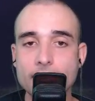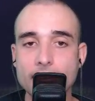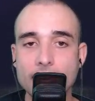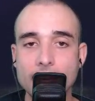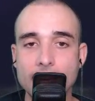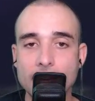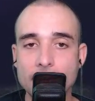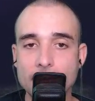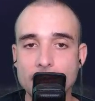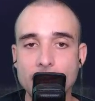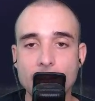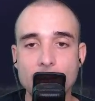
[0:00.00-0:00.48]

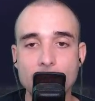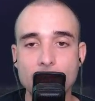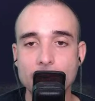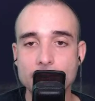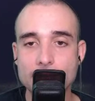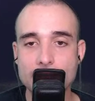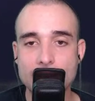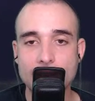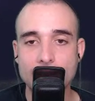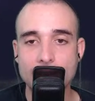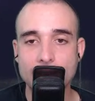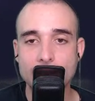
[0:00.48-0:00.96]
I've never
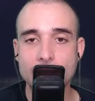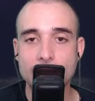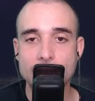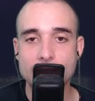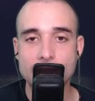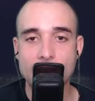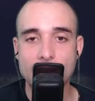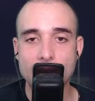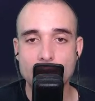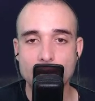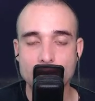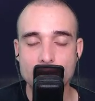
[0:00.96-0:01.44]
taken the
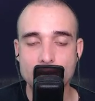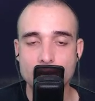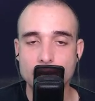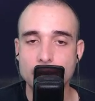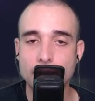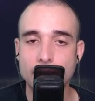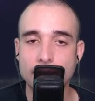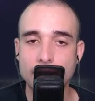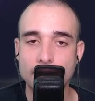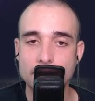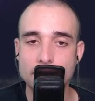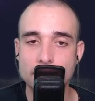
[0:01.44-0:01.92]
time to
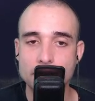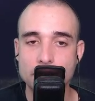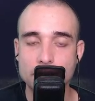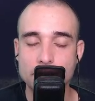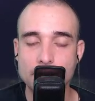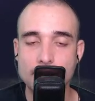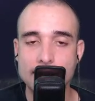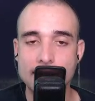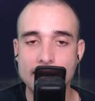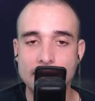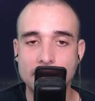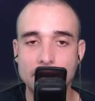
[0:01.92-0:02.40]
do
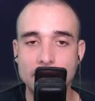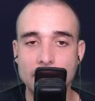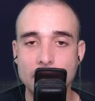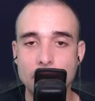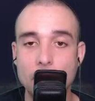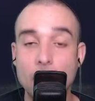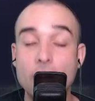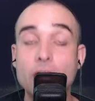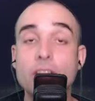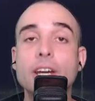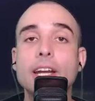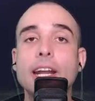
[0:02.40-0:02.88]
that. That's why I'm
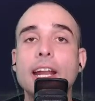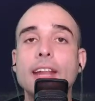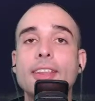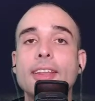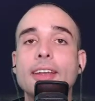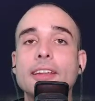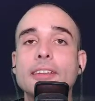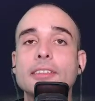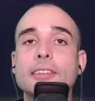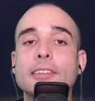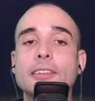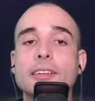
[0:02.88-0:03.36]
not good at
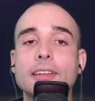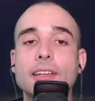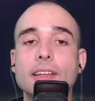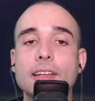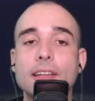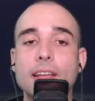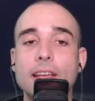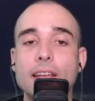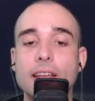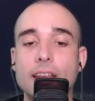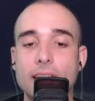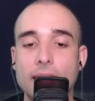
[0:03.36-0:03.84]
this.
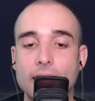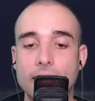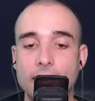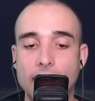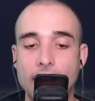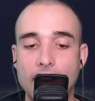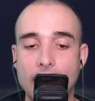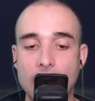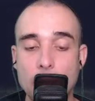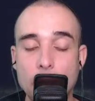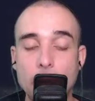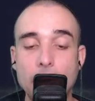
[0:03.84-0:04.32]

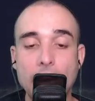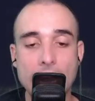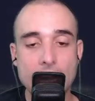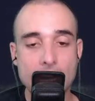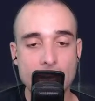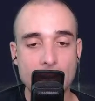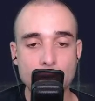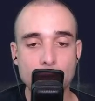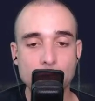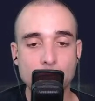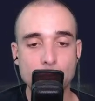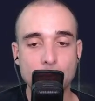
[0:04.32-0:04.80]
But hey,
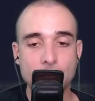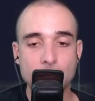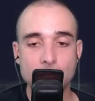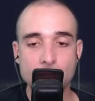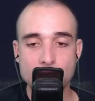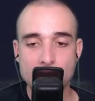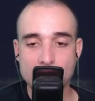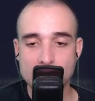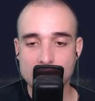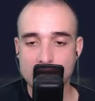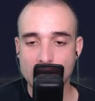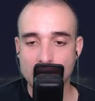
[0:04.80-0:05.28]
I was pretty good
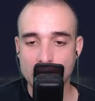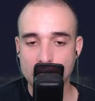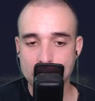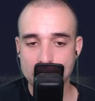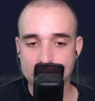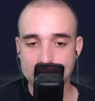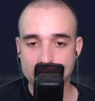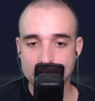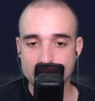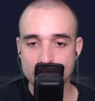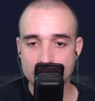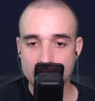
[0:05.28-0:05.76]
this time.
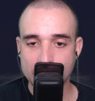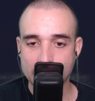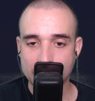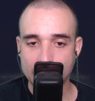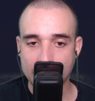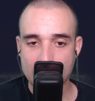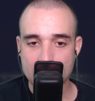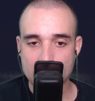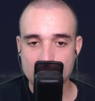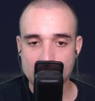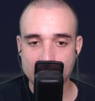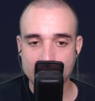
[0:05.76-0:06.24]
because I
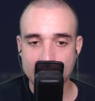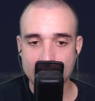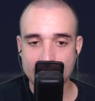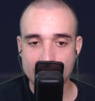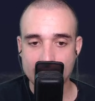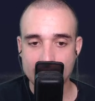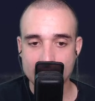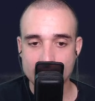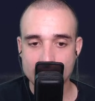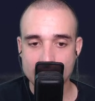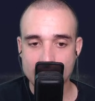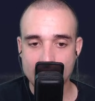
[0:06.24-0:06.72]
came in
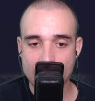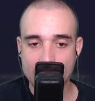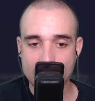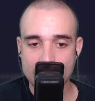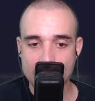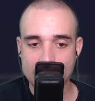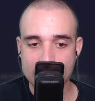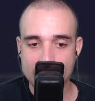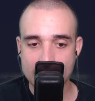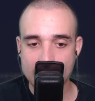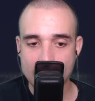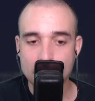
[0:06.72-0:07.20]
second,
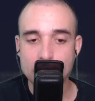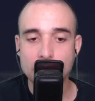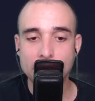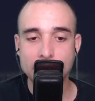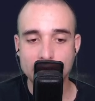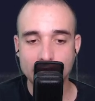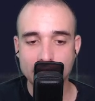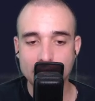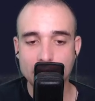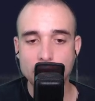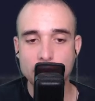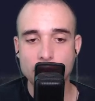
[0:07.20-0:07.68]
and I'm
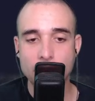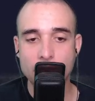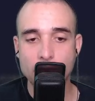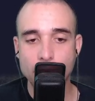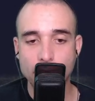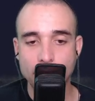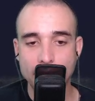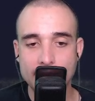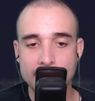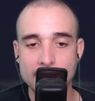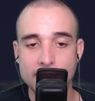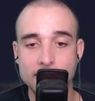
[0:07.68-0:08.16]
still in 5th
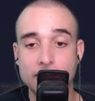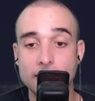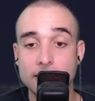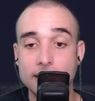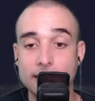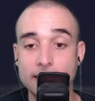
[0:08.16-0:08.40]
place.